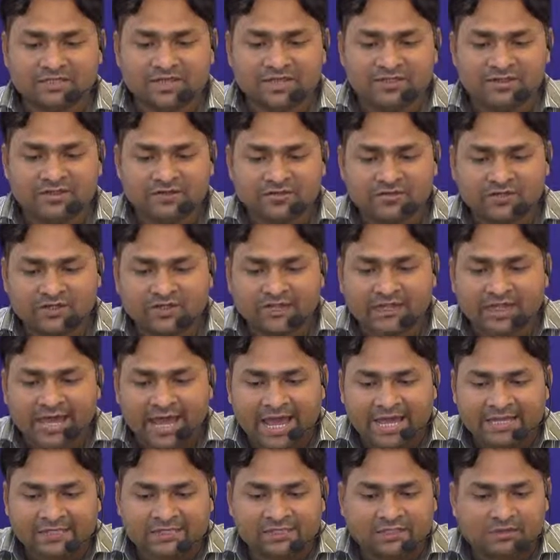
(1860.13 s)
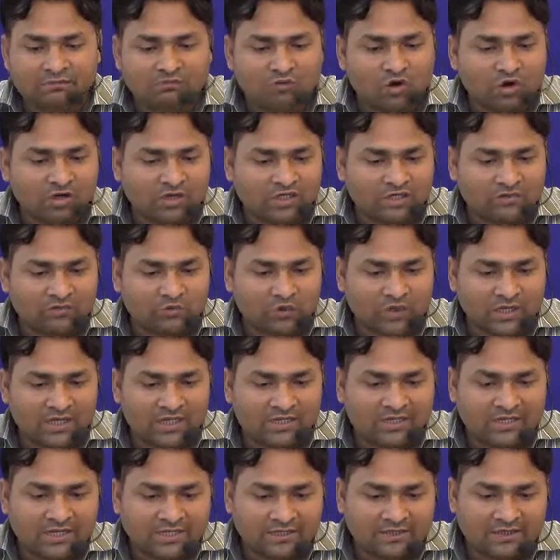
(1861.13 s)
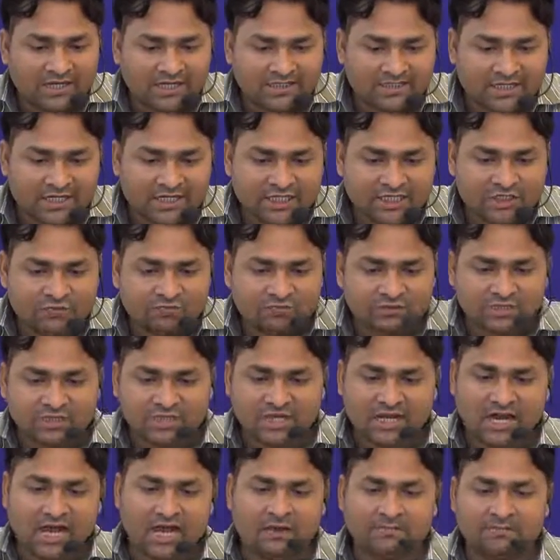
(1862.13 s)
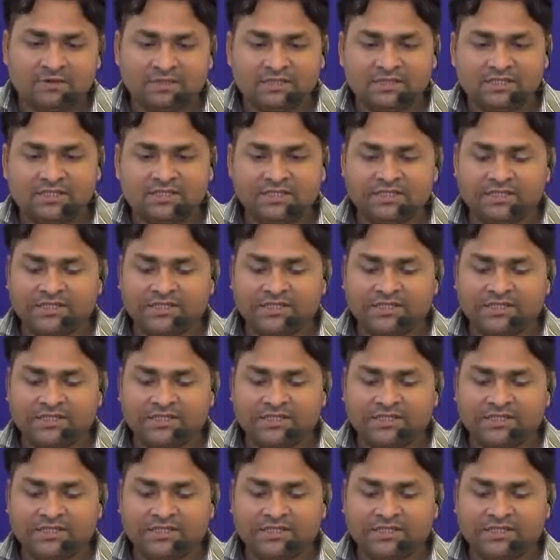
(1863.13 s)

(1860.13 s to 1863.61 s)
industrialized modern world that had sprung up in this